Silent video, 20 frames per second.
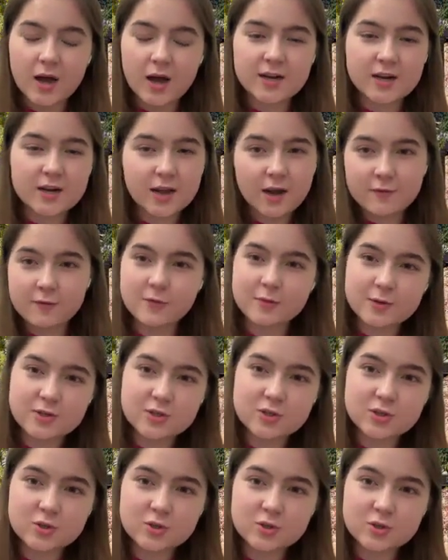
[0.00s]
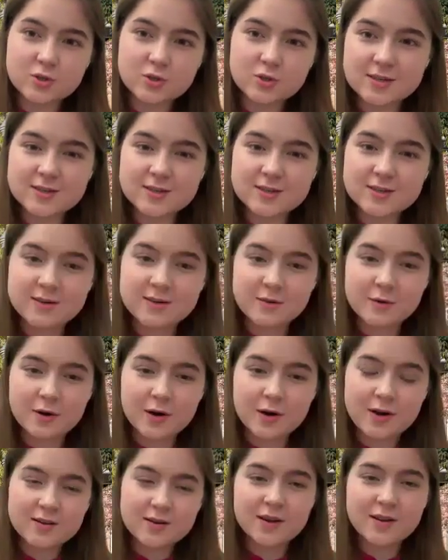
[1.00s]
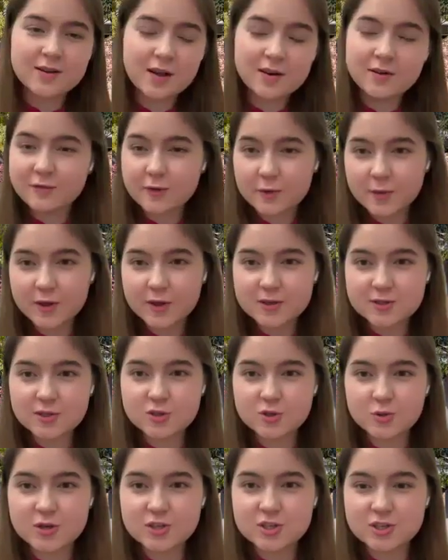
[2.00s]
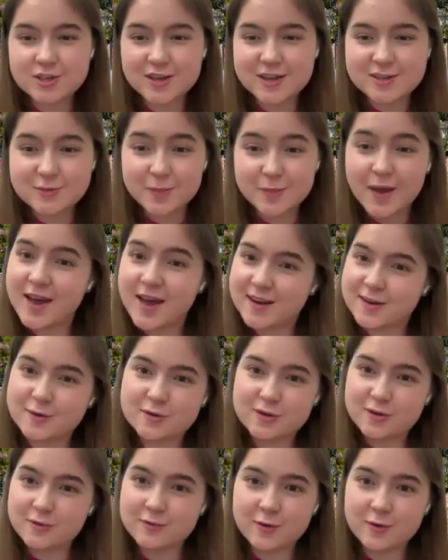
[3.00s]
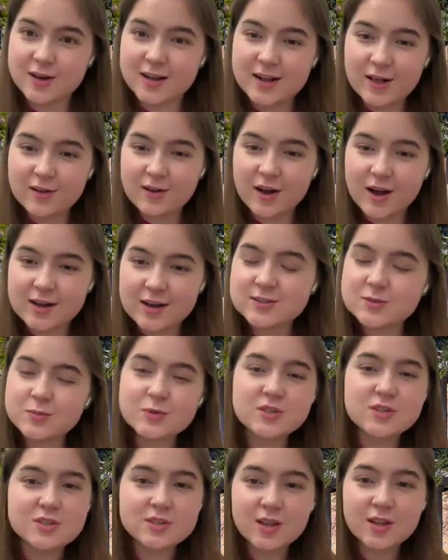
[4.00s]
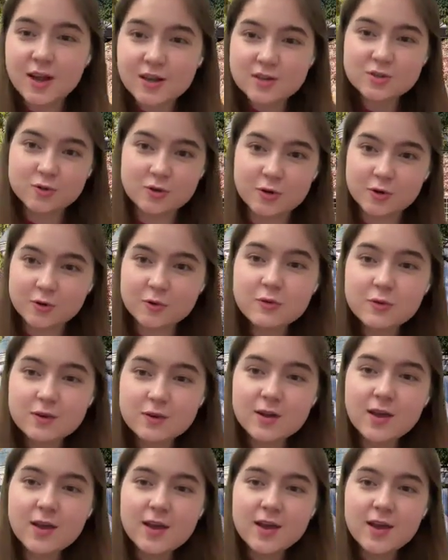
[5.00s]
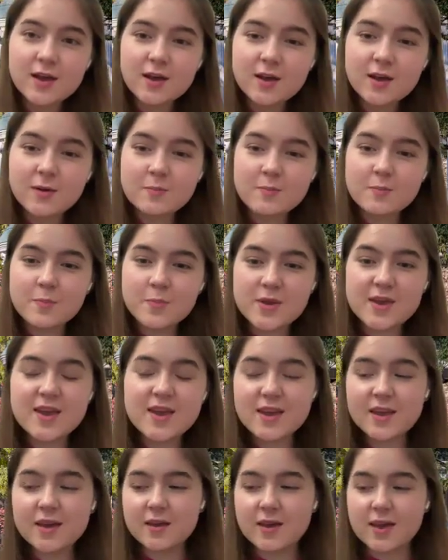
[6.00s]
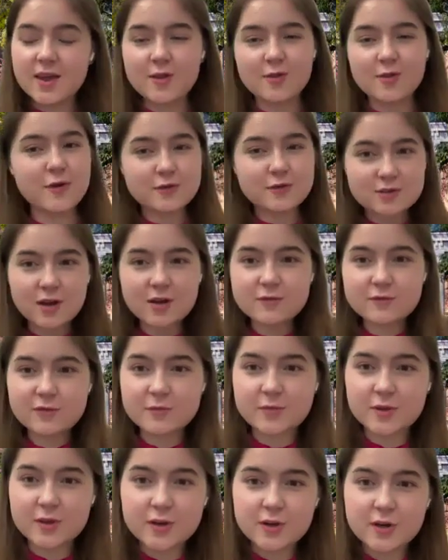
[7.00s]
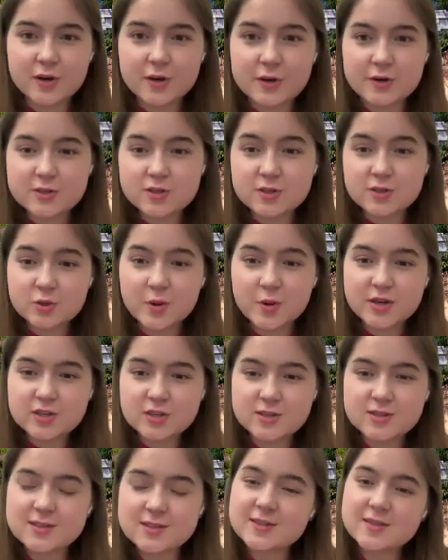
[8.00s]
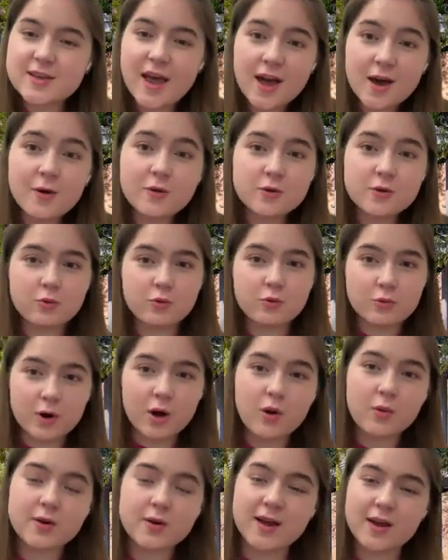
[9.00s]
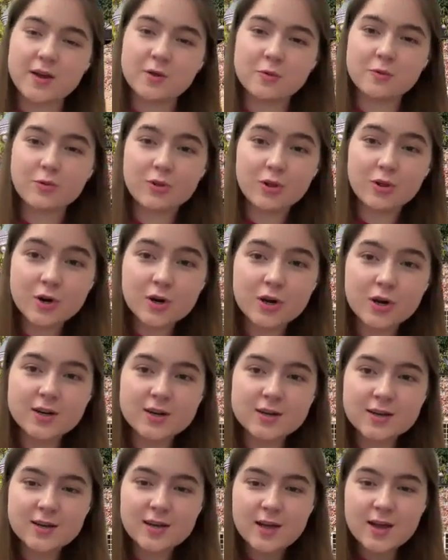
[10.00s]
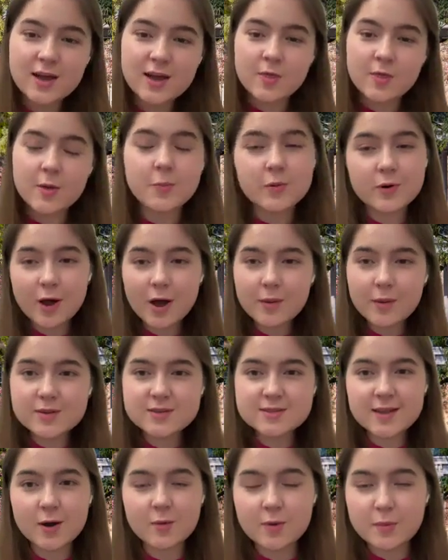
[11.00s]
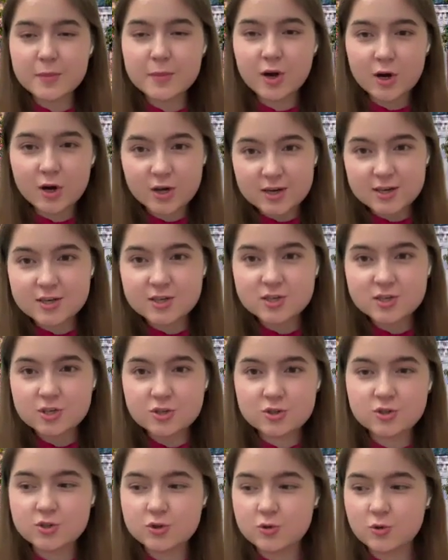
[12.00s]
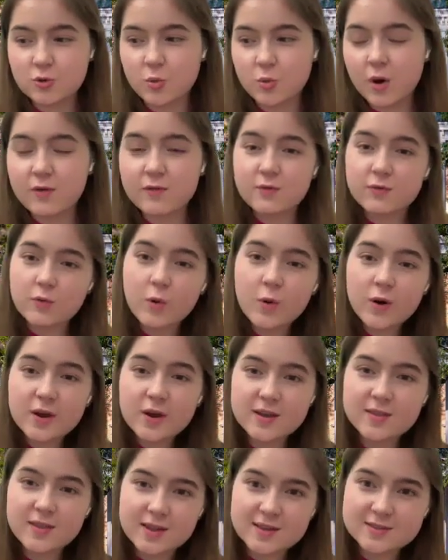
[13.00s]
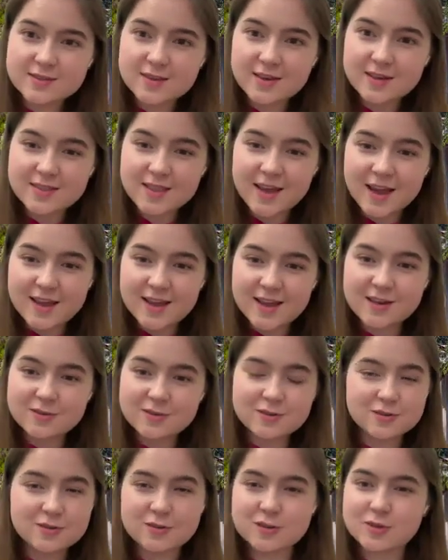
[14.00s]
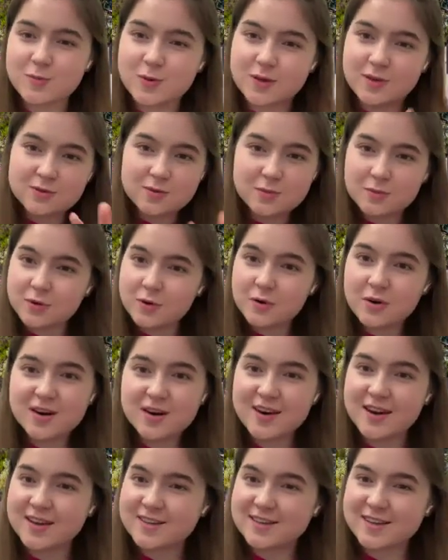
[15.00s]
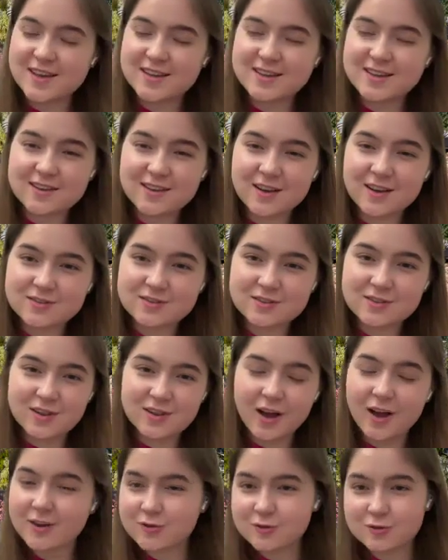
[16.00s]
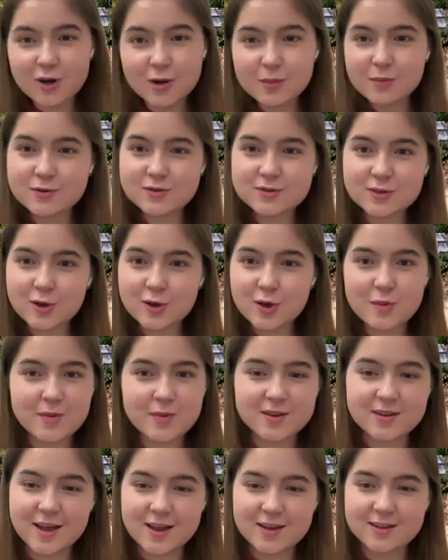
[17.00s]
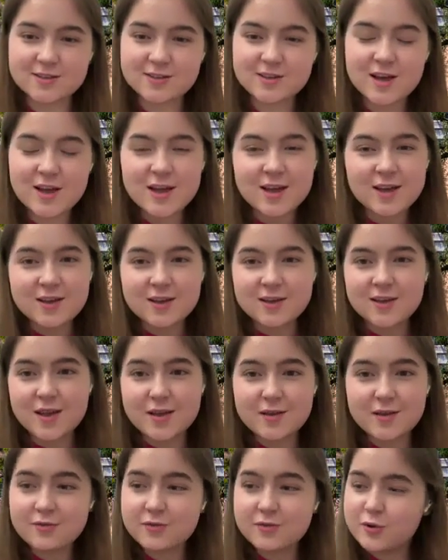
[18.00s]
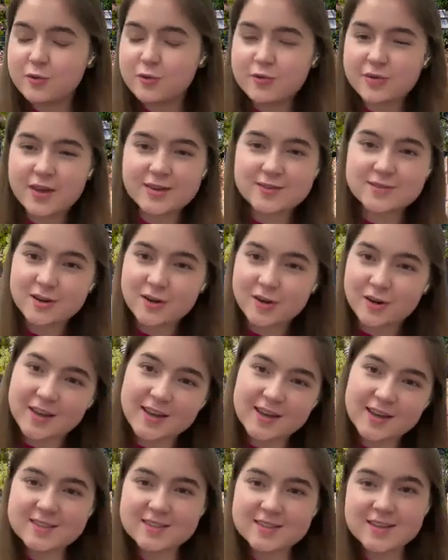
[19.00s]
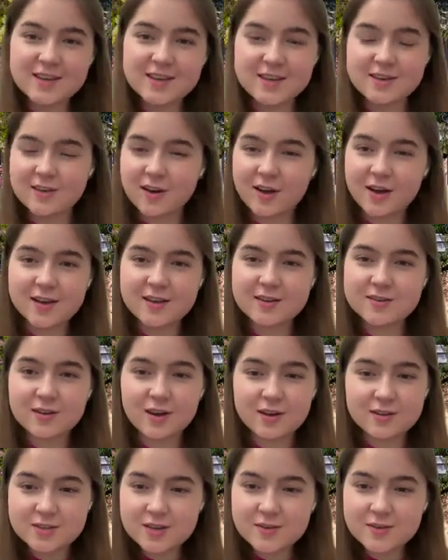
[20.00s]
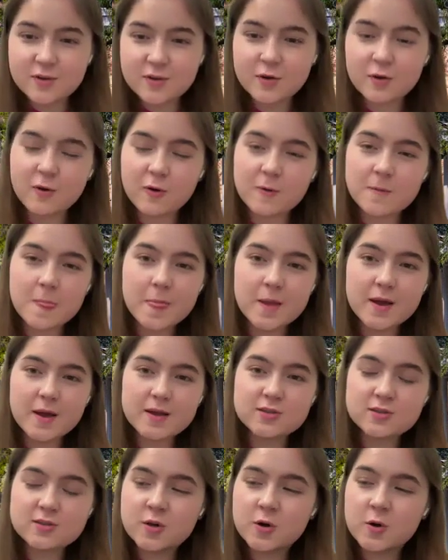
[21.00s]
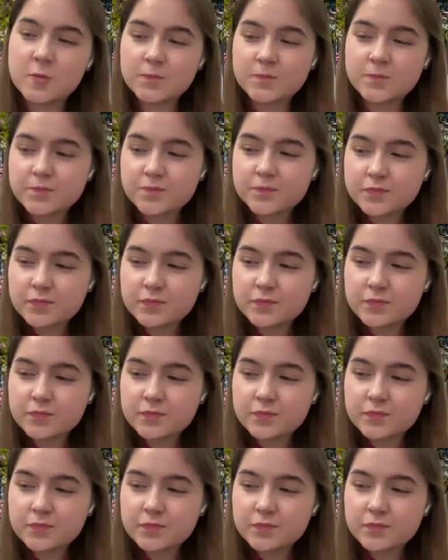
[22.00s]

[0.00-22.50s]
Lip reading: an uncomfortable situation or an unfamiliar situation is bad and you should avoid it at all costs, which is not true. Being in those unfamiliar situations is how you grow and how you learn. The problem is that women are conditioned to avoid things like that and to just be demure and non-troublesome and do things that are easy and not difficult. And so